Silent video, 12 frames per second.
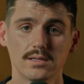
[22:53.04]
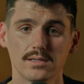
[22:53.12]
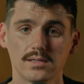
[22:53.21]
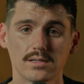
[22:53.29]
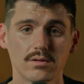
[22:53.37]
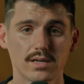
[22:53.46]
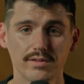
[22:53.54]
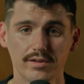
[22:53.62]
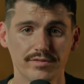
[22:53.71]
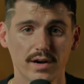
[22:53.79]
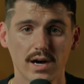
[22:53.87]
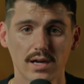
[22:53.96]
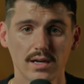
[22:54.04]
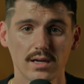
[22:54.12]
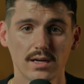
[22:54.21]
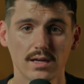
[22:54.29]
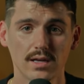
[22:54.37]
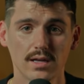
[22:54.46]
just don't give a fuck.
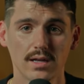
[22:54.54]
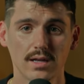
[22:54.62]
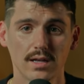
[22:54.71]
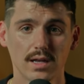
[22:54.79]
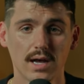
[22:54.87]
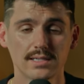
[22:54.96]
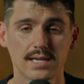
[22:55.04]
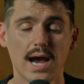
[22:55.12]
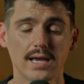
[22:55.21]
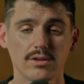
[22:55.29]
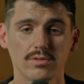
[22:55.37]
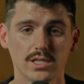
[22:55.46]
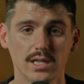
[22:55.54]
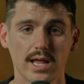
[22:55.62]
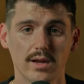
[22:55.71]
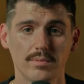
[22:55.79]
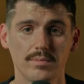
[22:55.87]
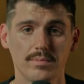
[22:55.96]
God's got you and you
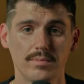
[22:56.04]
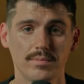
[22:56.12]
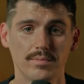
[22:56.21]
let Him.